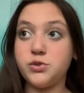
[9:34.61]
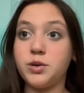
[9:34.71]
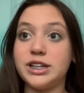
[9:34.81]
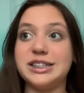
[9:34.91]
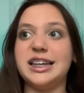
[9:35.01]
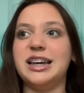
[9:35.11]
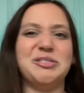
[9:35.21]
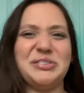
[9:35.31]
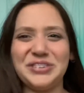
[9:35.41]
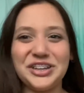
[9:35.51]
you wanna see and
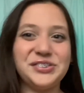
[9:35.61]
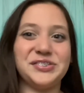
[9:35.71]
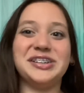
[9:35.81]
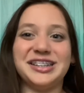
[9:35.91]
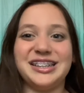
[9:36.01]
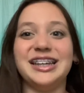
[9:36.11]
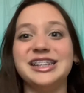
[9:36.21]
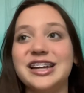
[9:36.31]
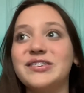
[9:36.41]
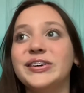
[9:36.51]
what videos you wanna see in
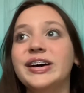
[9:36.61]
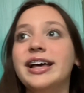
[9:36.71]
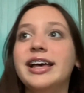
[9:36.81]
general?